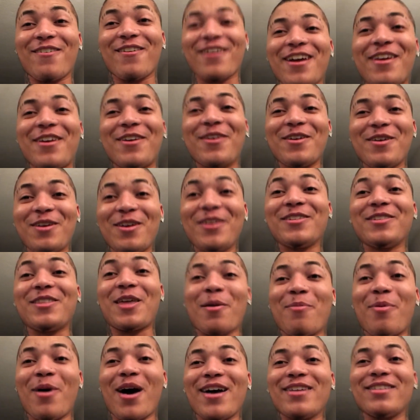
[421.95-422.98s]
All right.
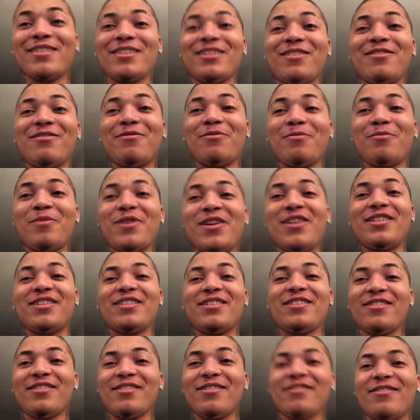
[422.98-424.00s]
Stay positive.
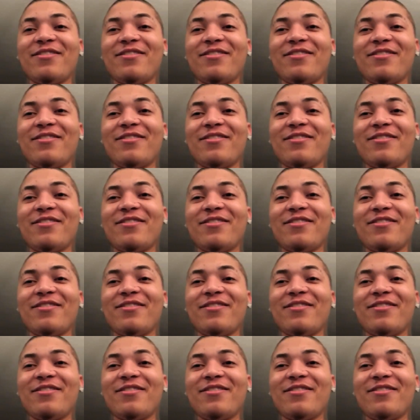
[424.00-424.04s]
Peace.